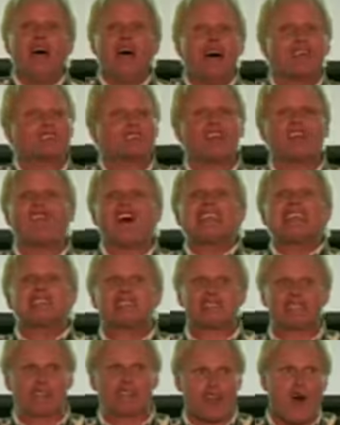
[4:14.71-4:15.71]
and say, that
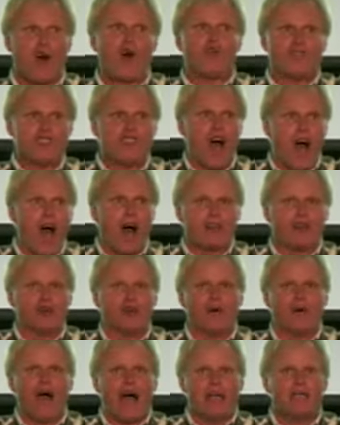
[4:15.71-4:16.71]
is so not
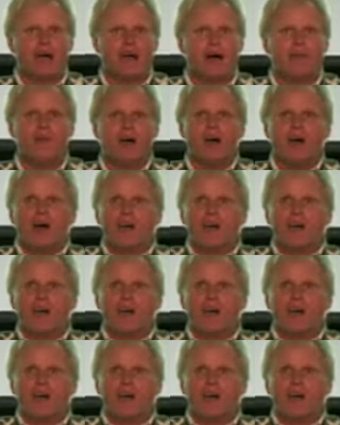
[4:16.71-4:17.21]
who I am.